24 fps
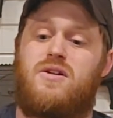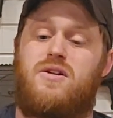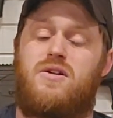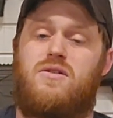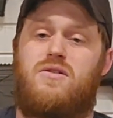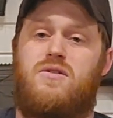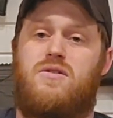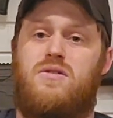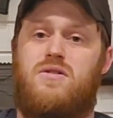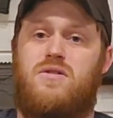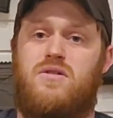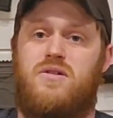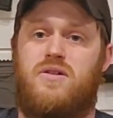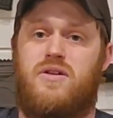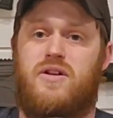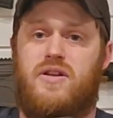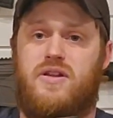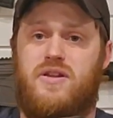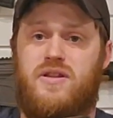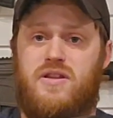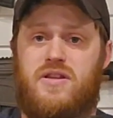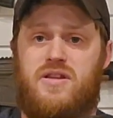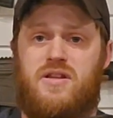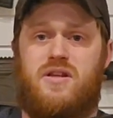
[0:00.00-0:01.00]
On
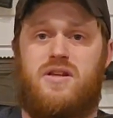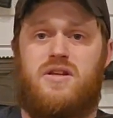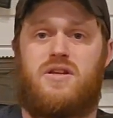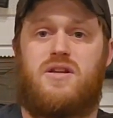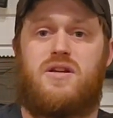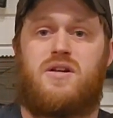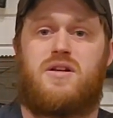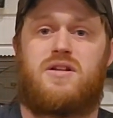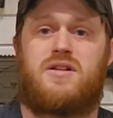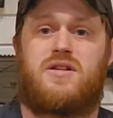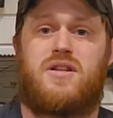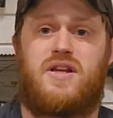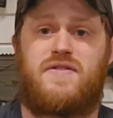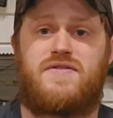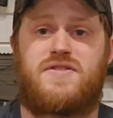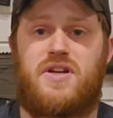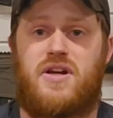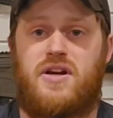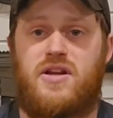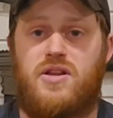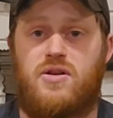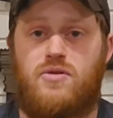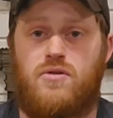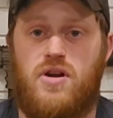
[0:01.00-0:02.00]
the left
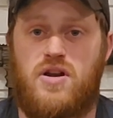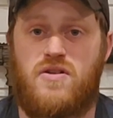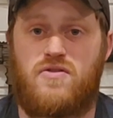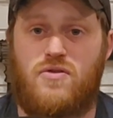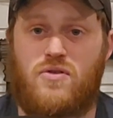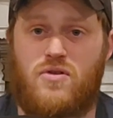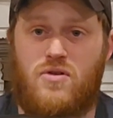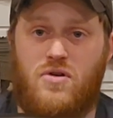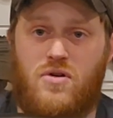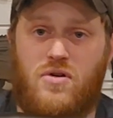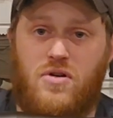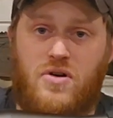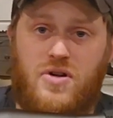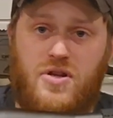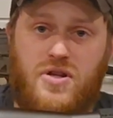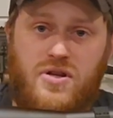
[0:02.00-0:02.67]
side of the rifle,